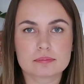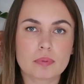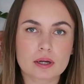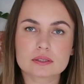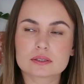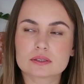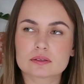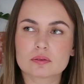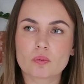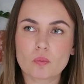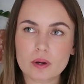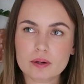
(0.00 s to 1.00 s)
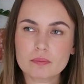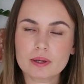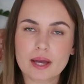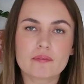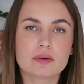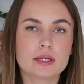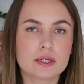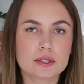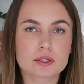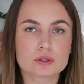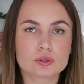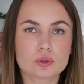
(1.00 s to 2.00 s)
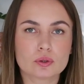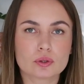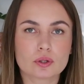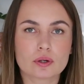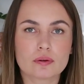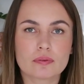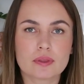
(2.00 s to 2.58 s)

But when we have an eating disorder,